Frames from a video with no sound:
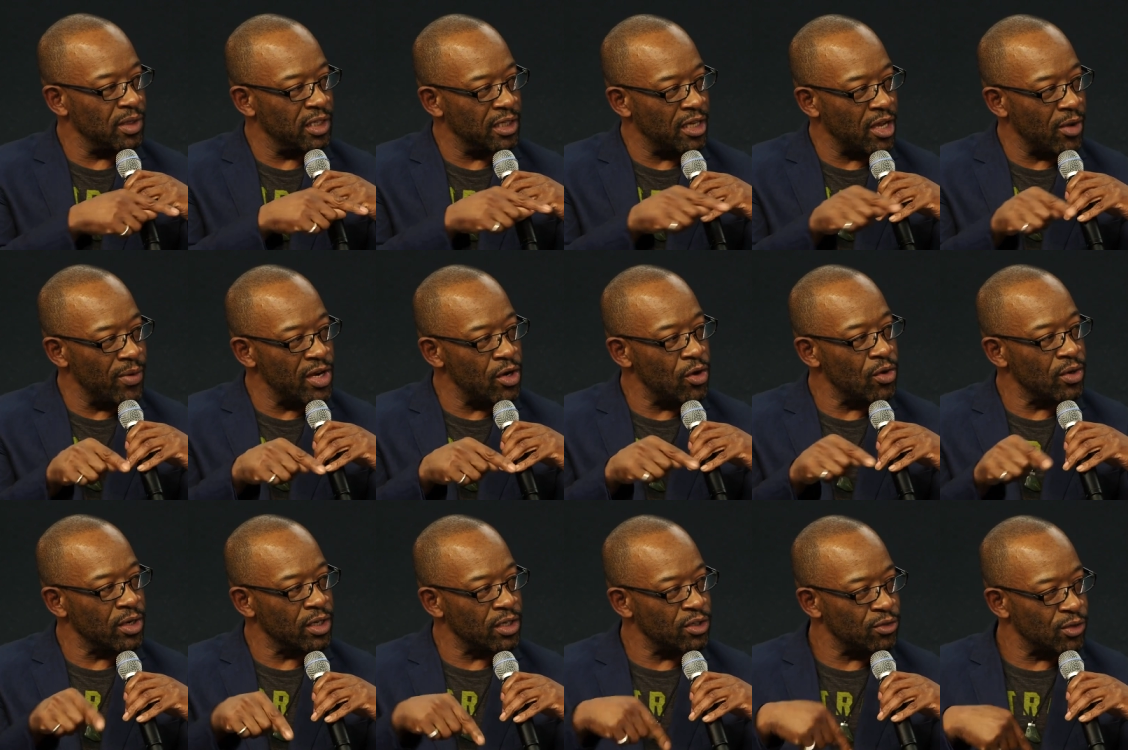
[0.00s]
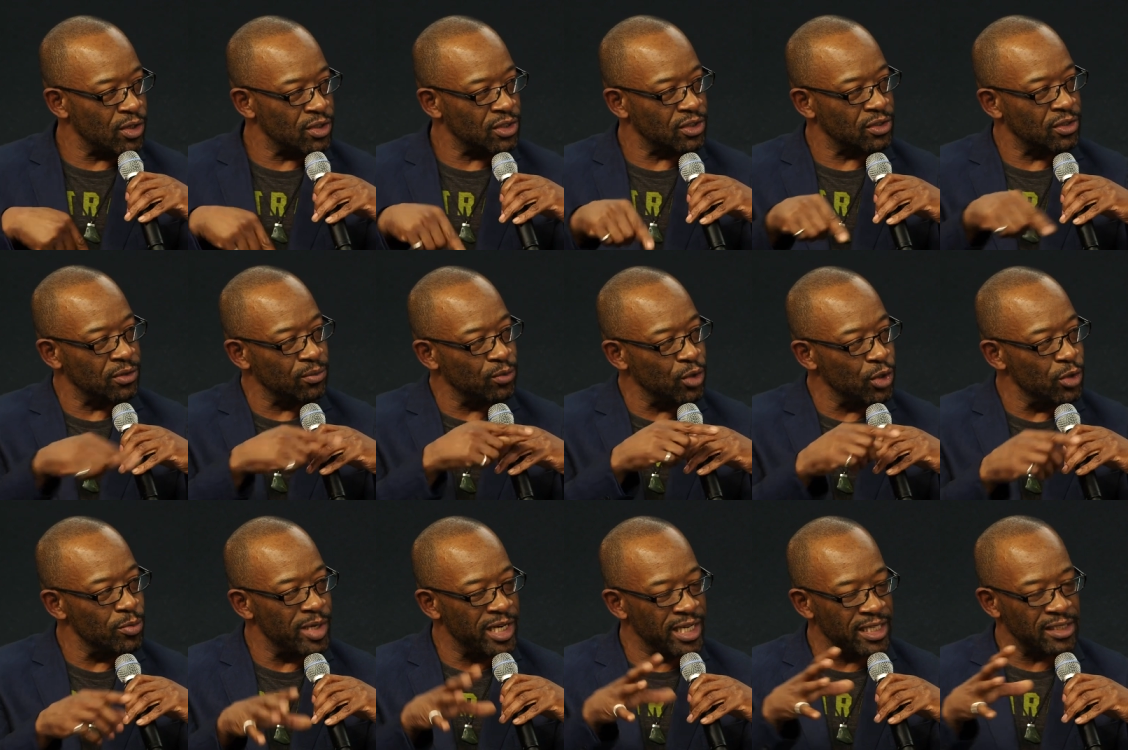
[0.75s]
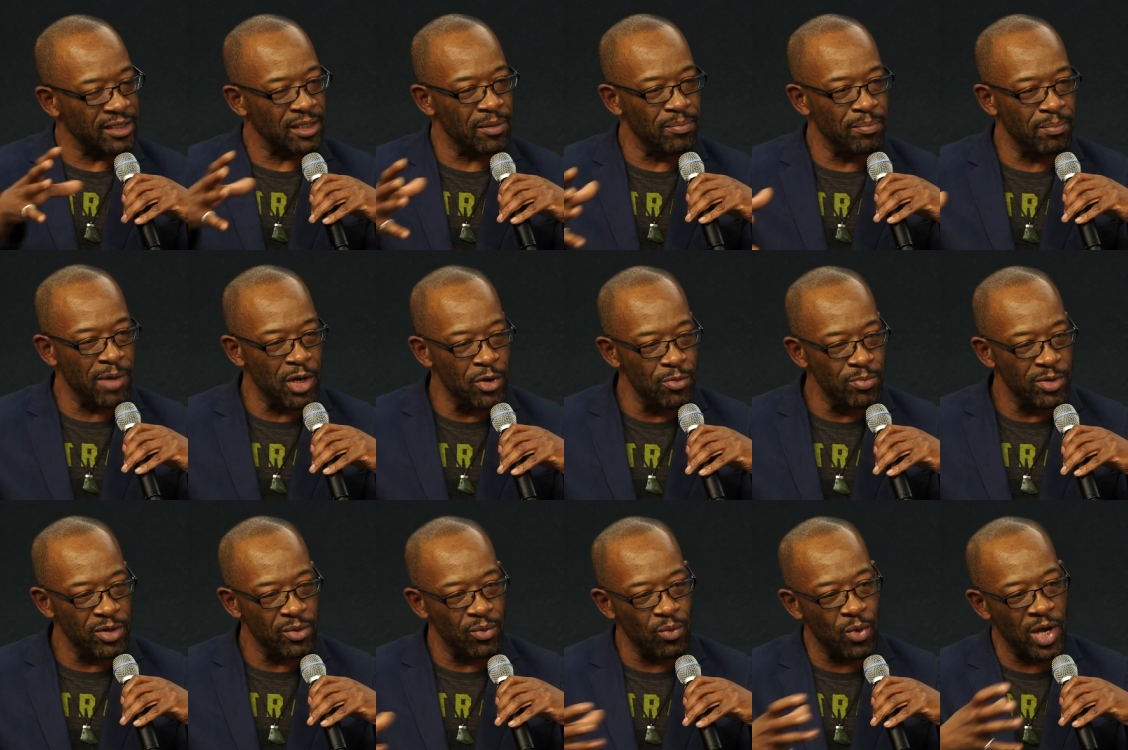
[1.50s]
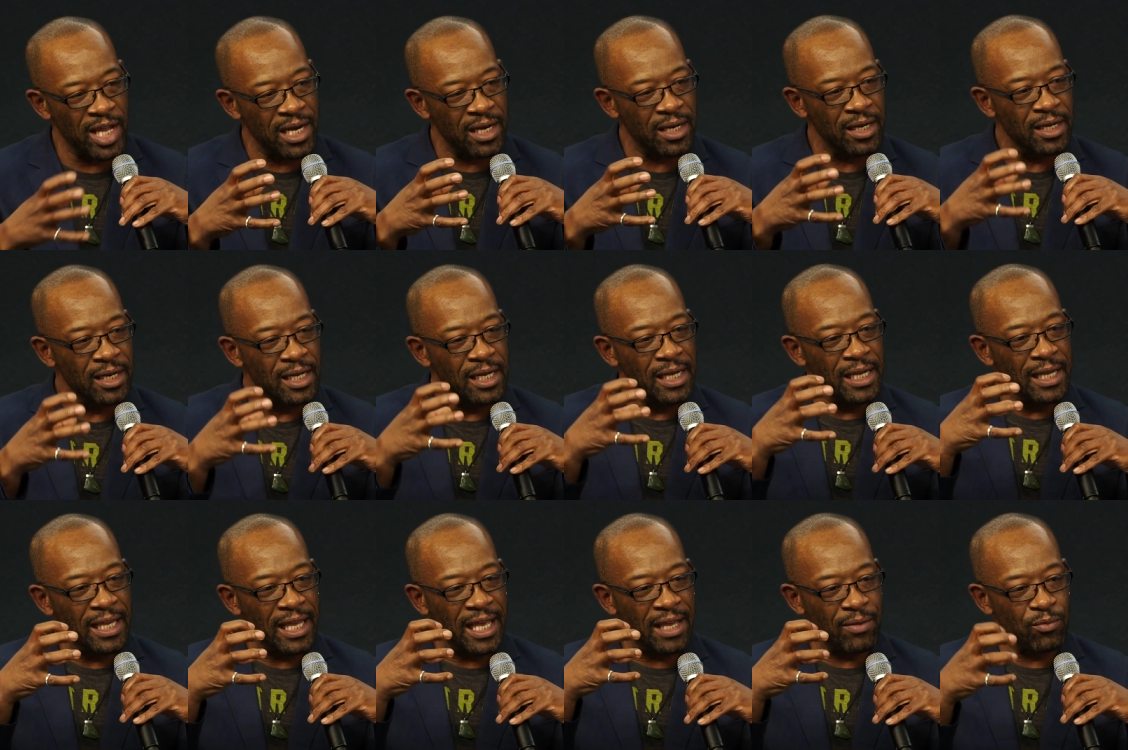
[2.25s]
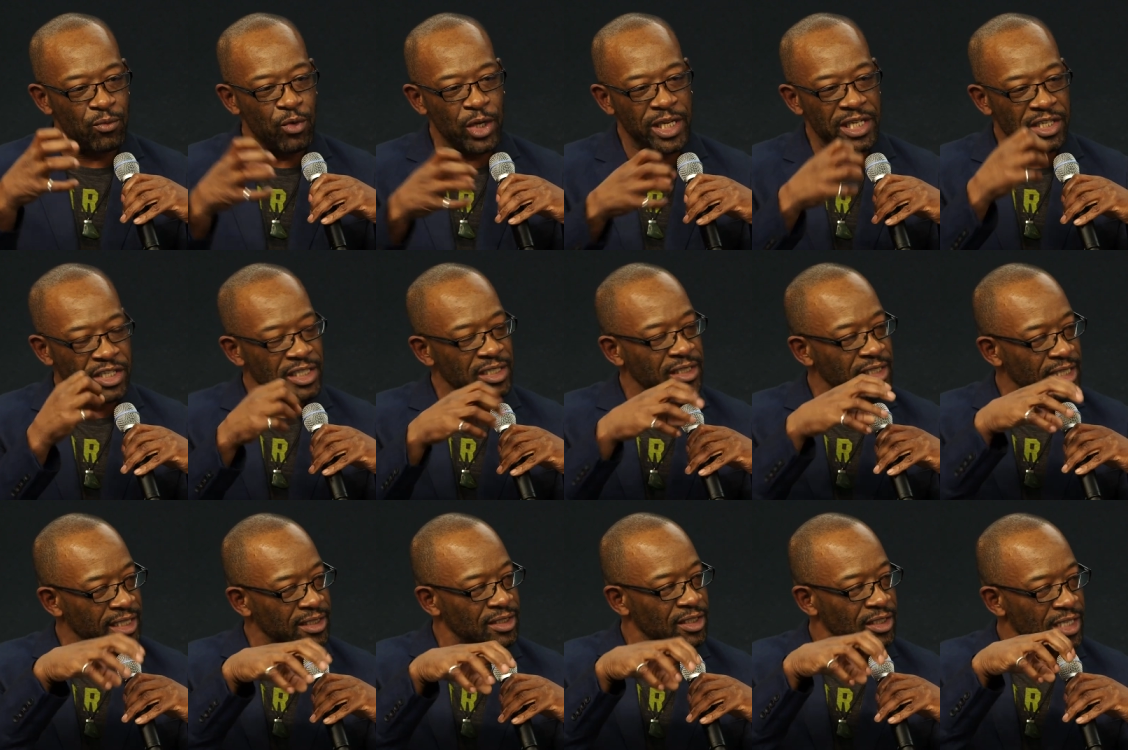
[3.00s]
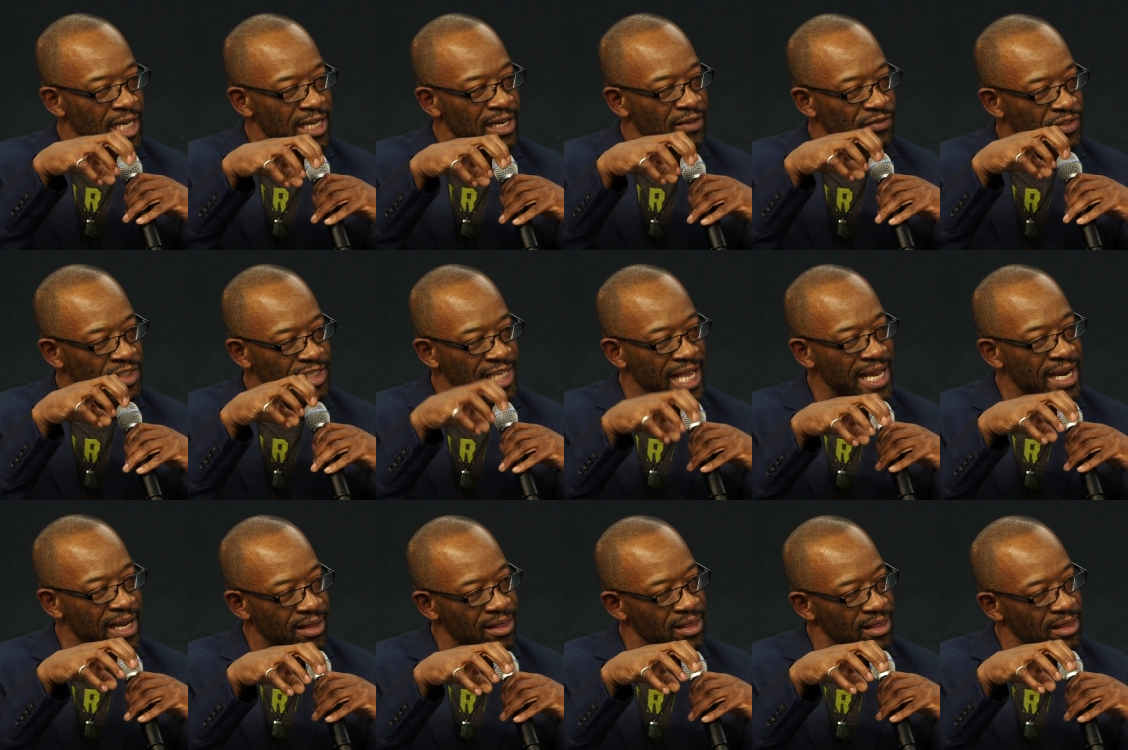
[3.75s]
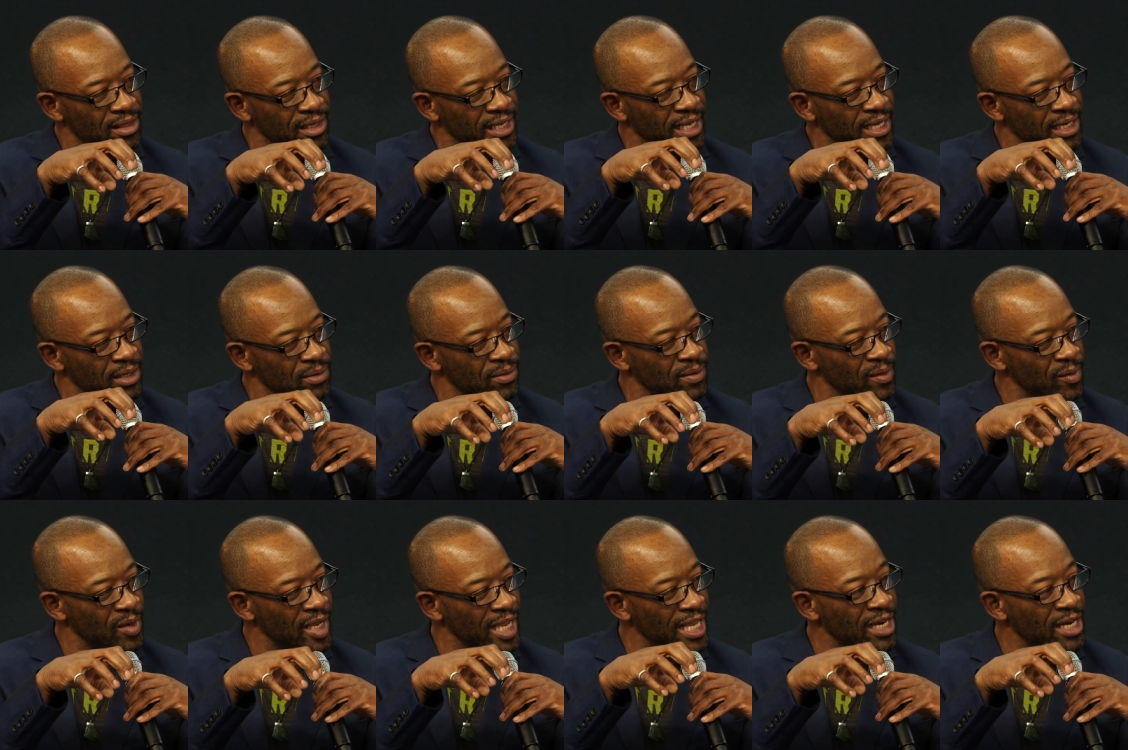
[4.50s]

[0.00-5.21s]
going on across the room, and it's the moment when it reaches its kind of zenith in a oh, wow.